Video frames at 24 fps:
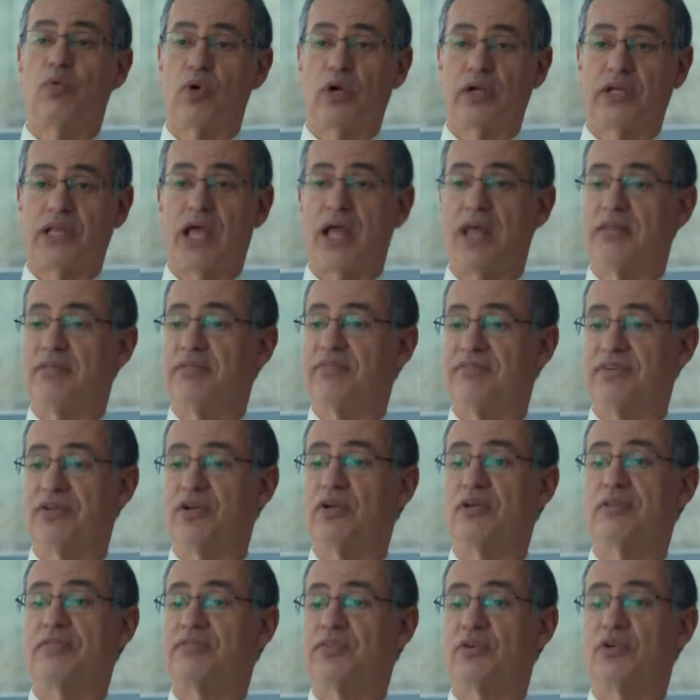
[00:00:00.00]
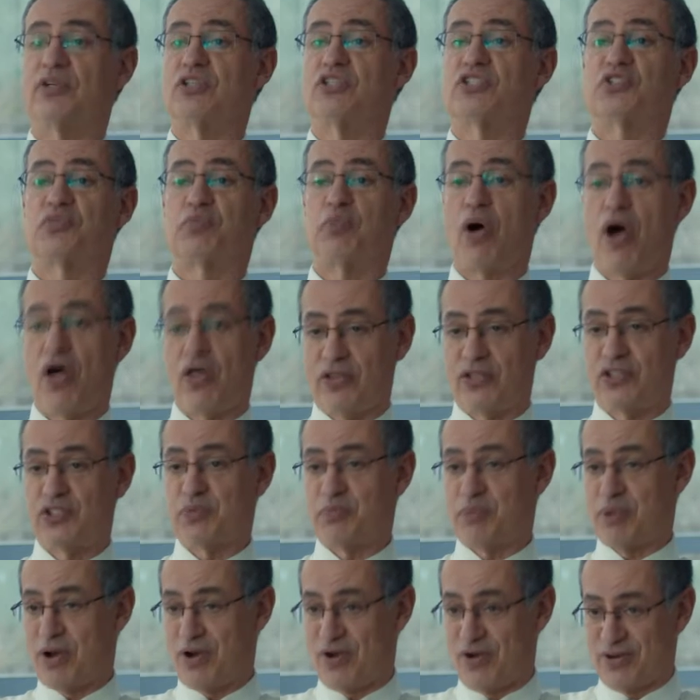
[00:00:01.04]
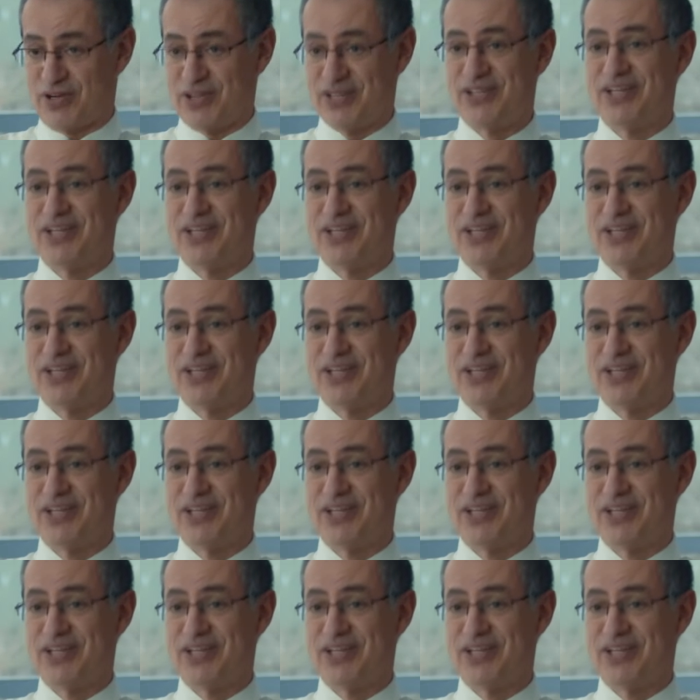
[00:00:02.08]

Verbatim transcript: worked on the very, very smallest part